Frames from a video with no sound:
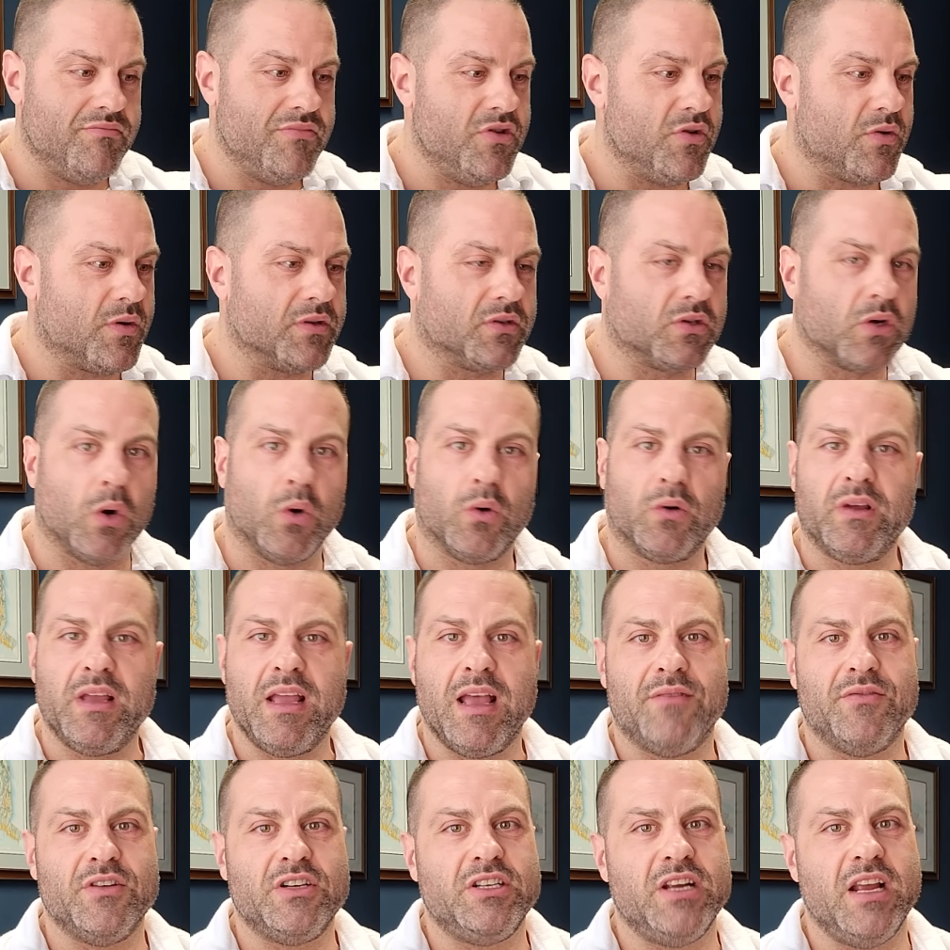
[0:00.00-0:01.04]
You could totally
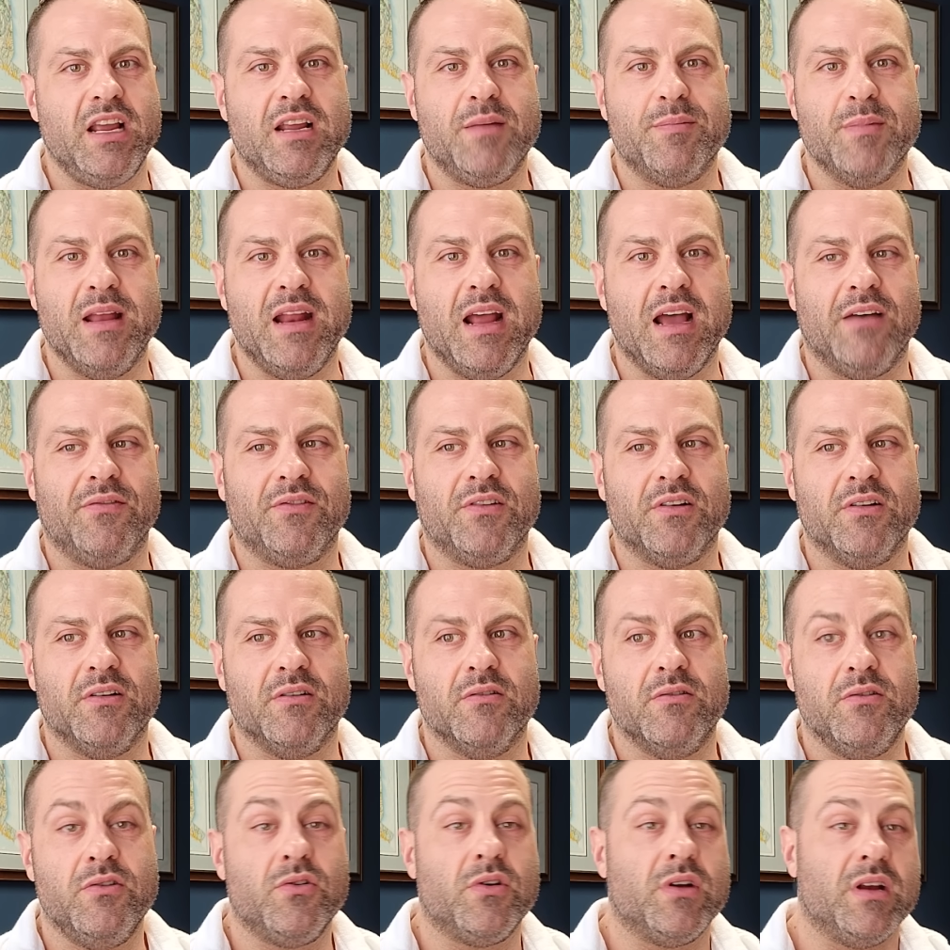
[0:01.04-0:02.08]
have a shake
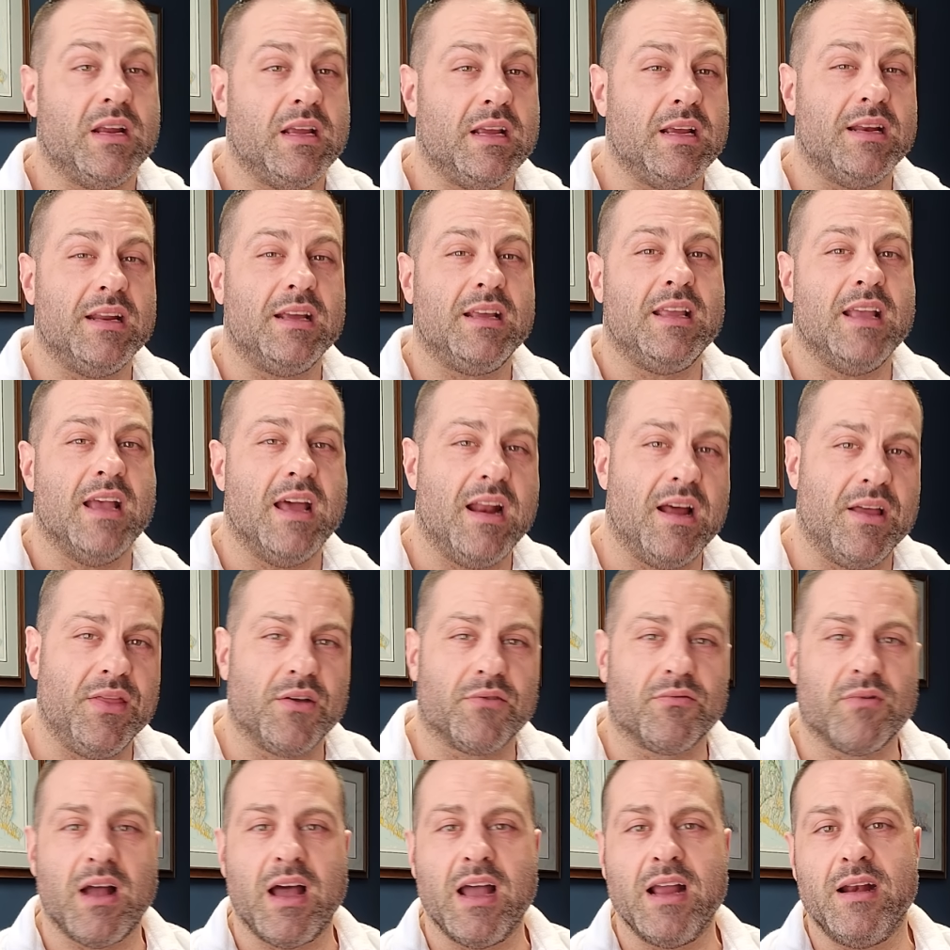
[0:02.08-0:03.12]
mid-afternoon. You could eat again on
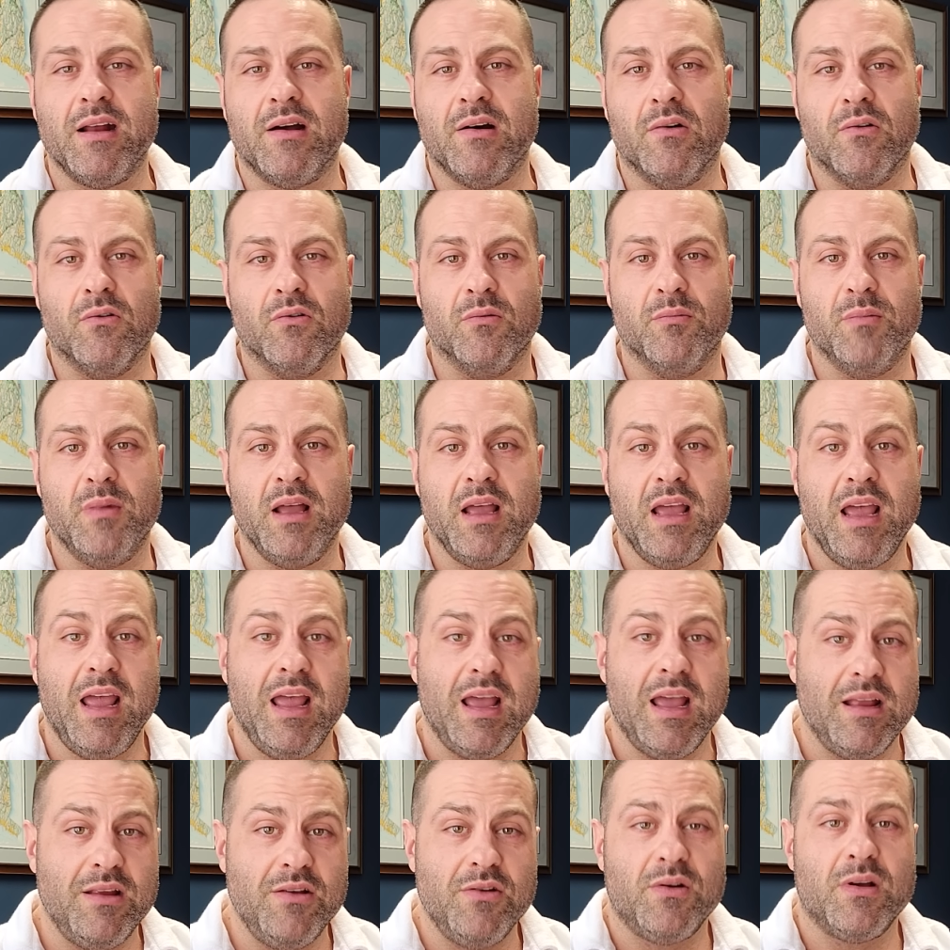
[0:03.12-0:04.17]
the ride home,
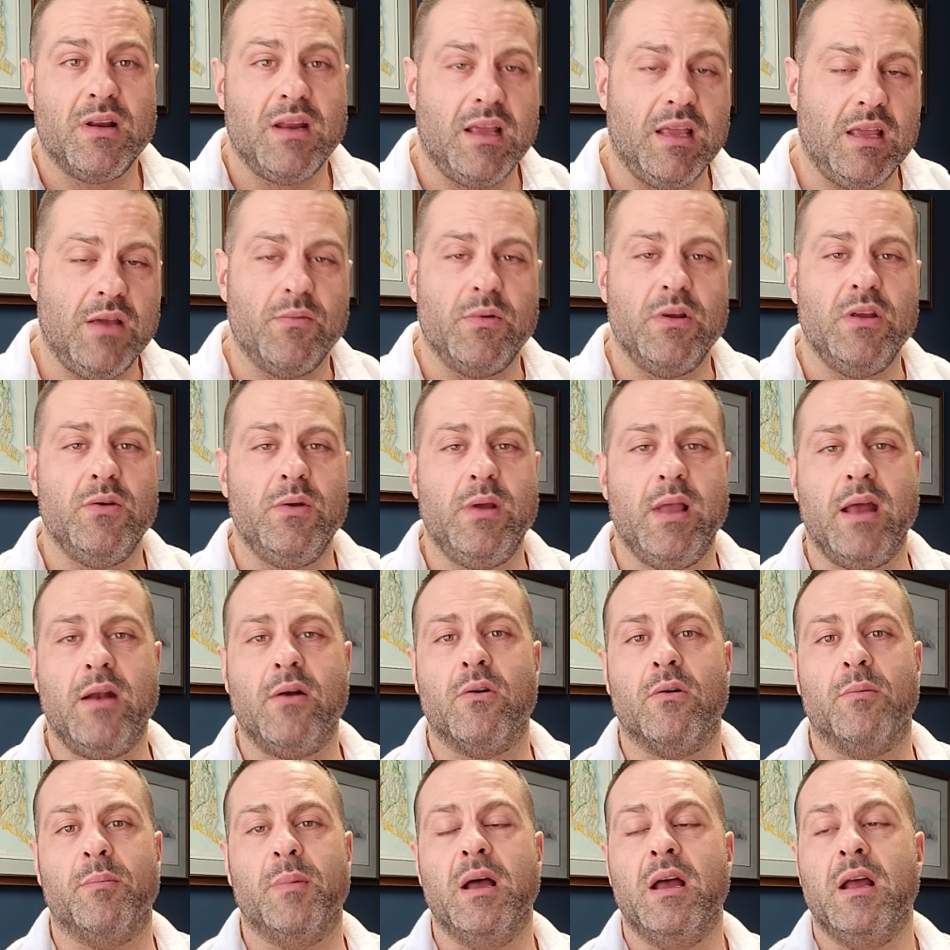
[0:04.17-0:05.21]
and you could eat when you get
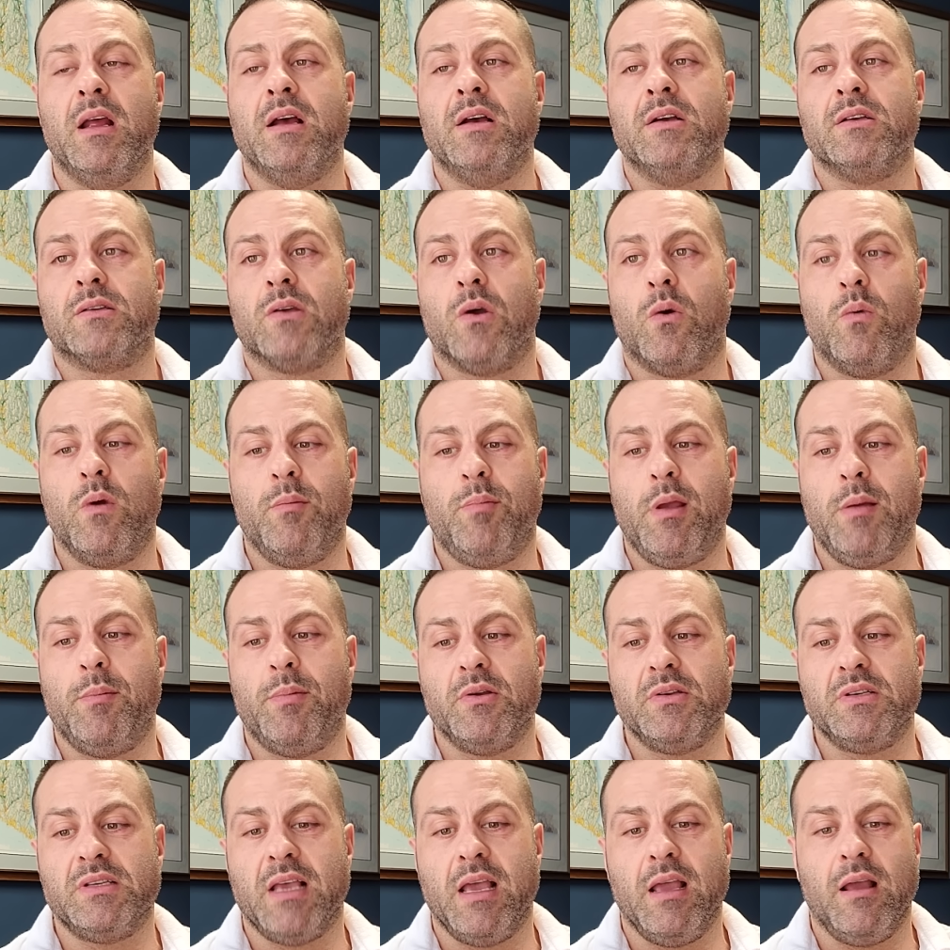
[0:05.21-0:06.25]
home. So when
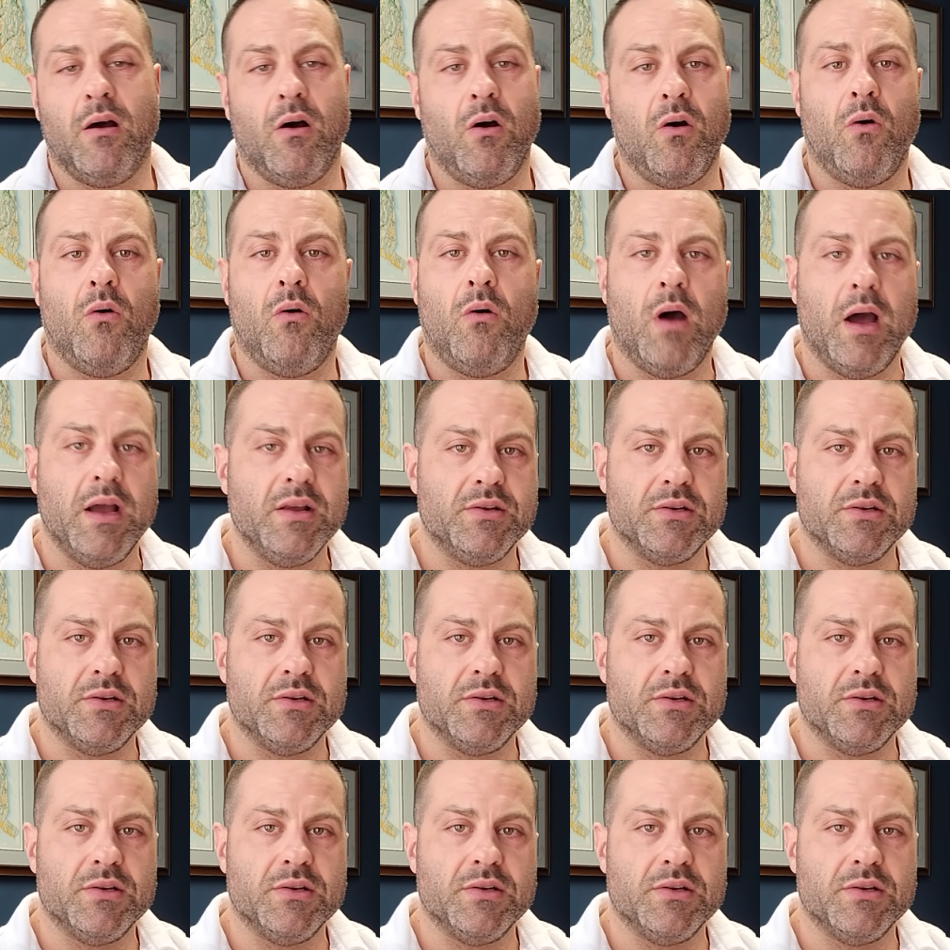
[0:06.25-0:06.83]
people say, oh, I